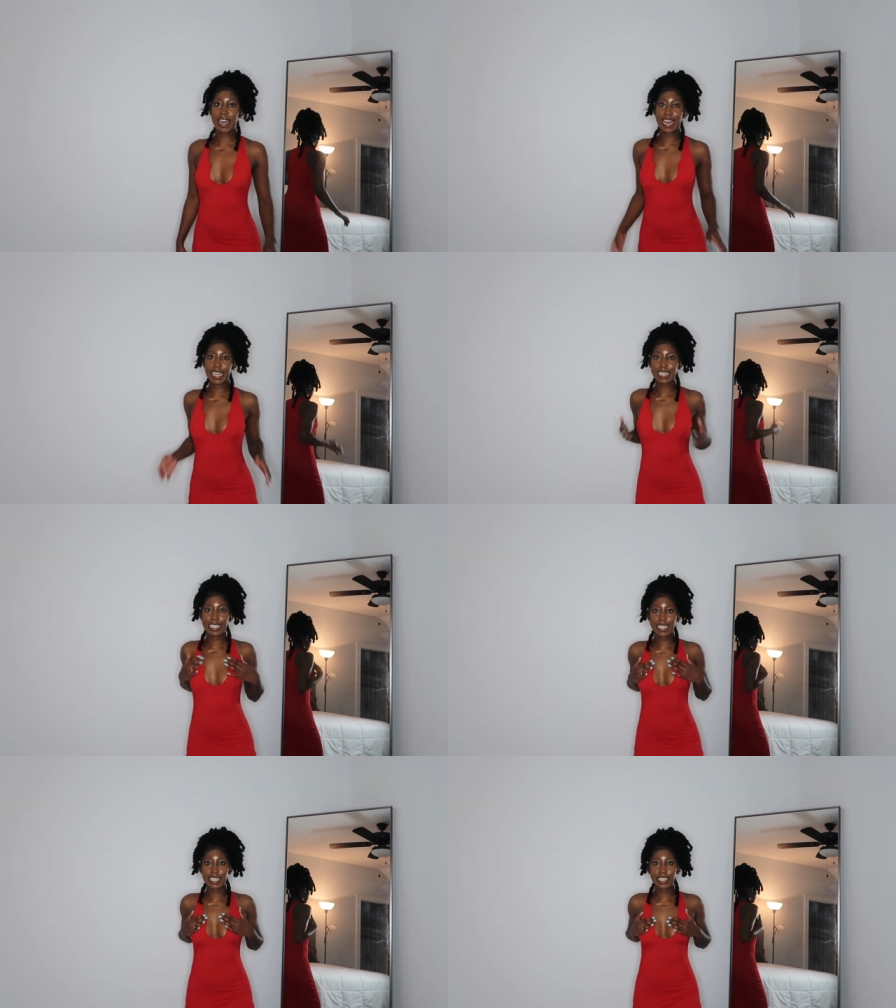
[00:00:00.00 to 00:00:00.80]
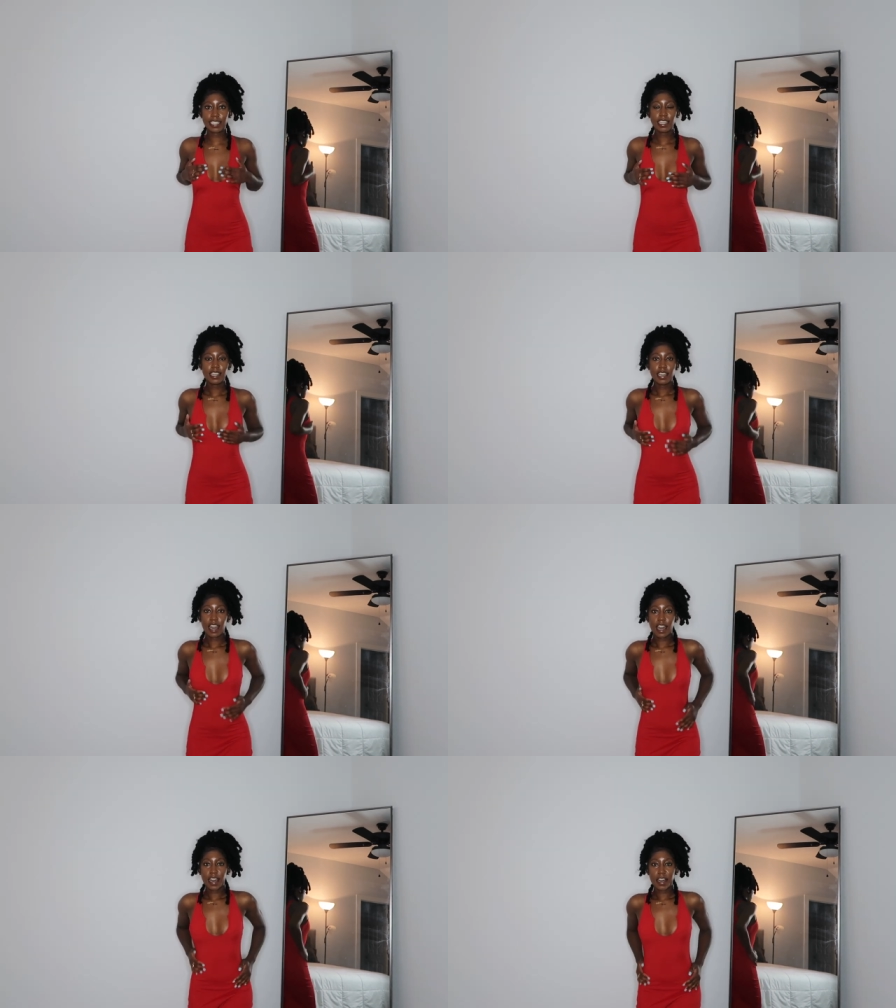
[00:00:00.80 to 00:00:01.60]
body.
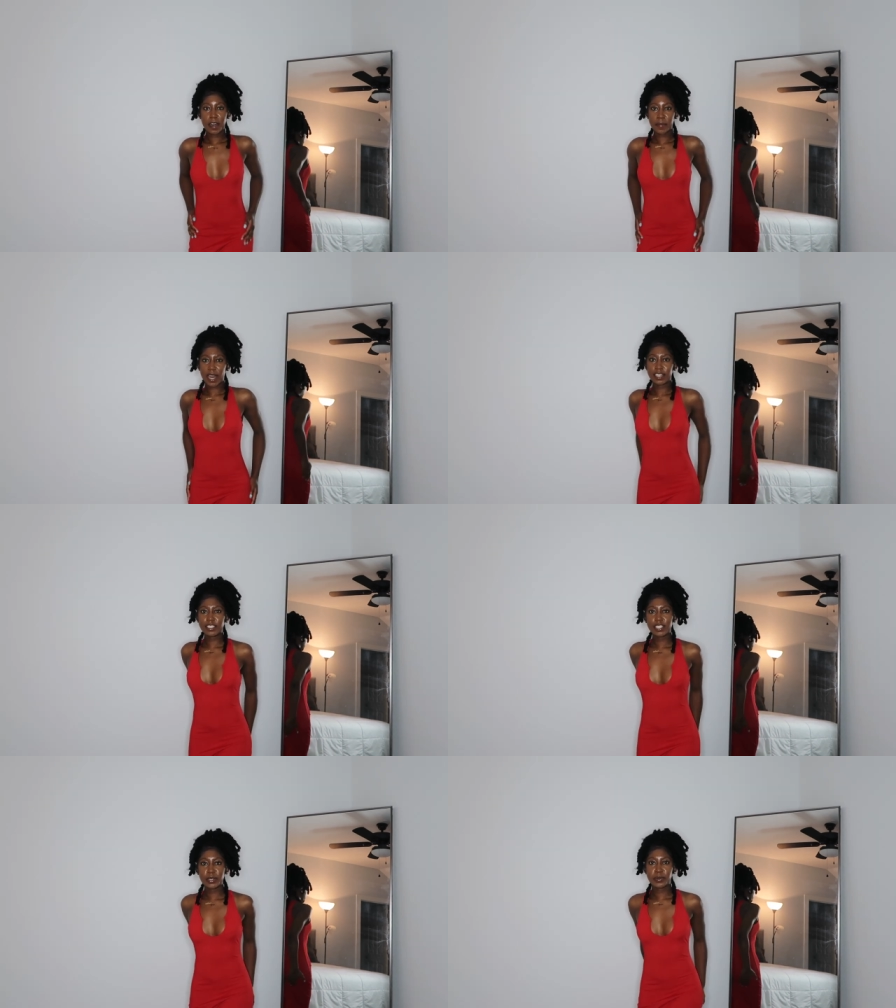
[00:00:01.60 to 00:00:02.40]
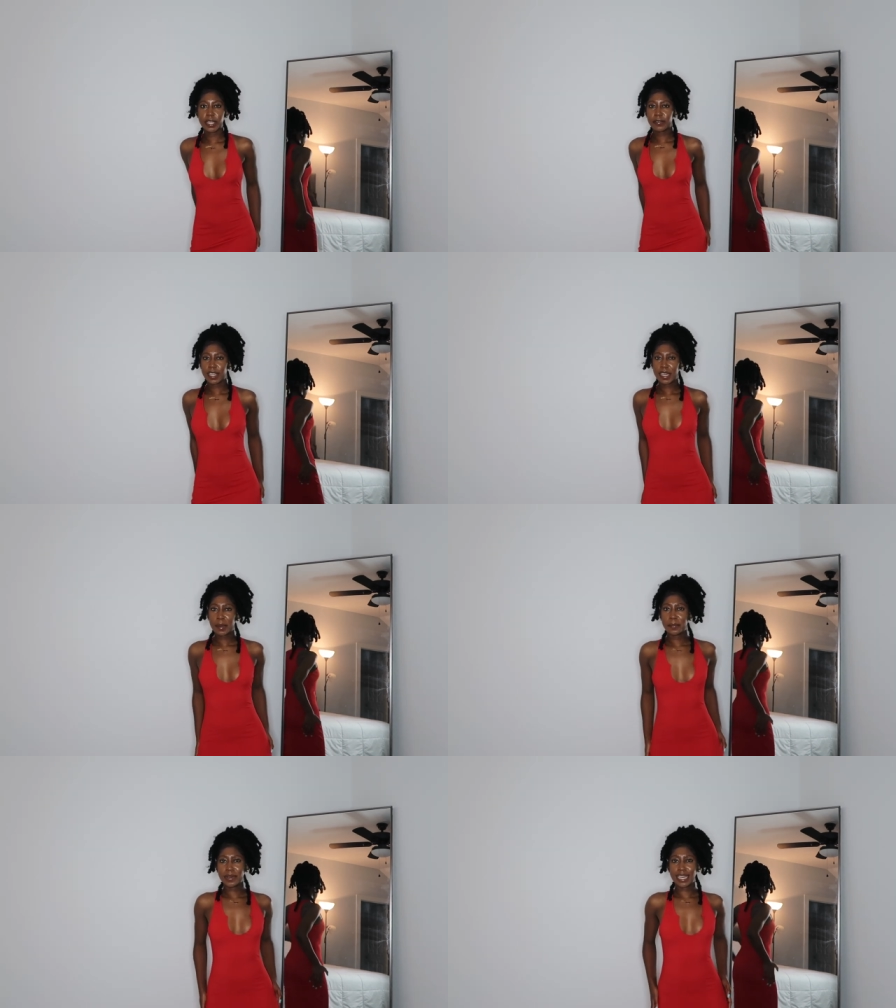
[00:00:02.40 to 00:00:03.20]
I don't usually wear
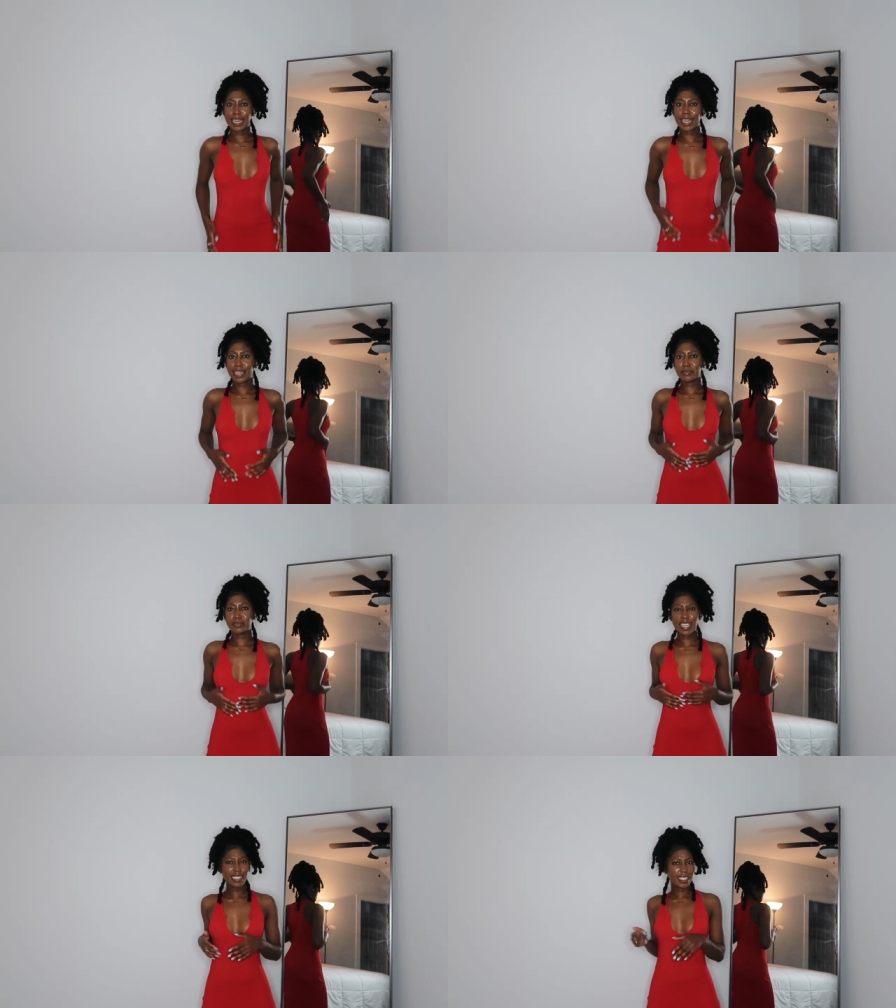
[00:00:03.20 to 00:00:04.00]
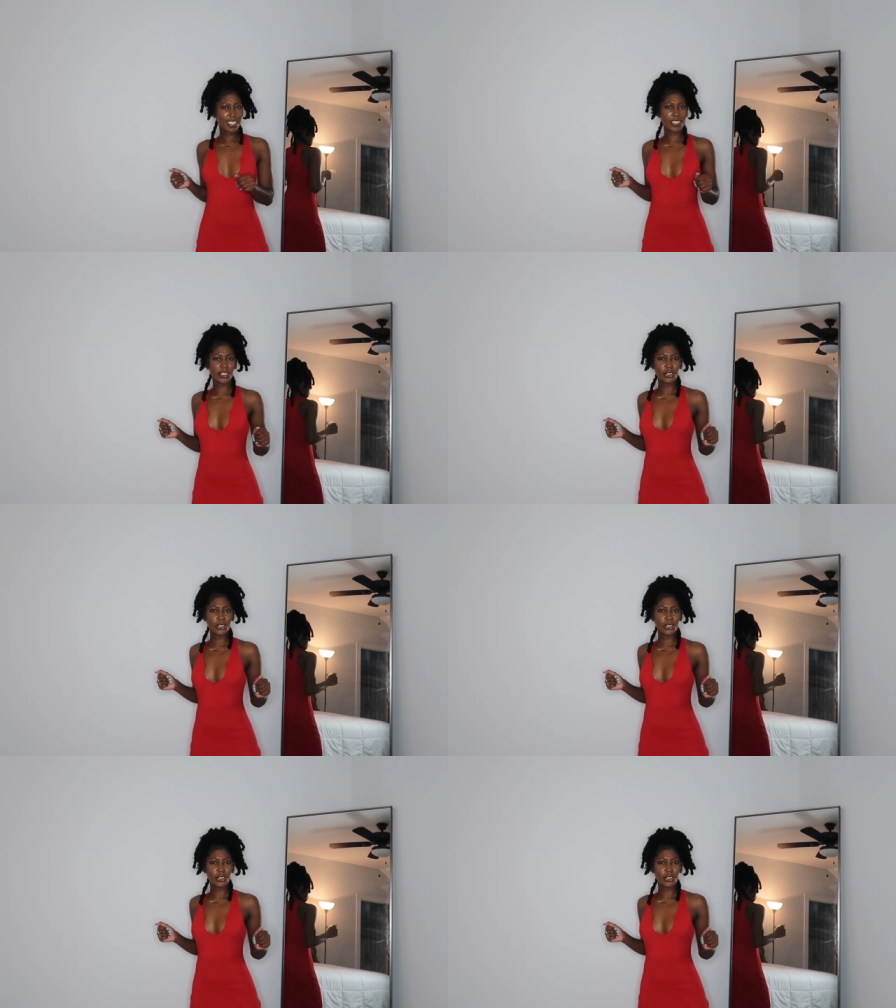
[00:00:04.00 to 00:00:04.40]
red, but red looks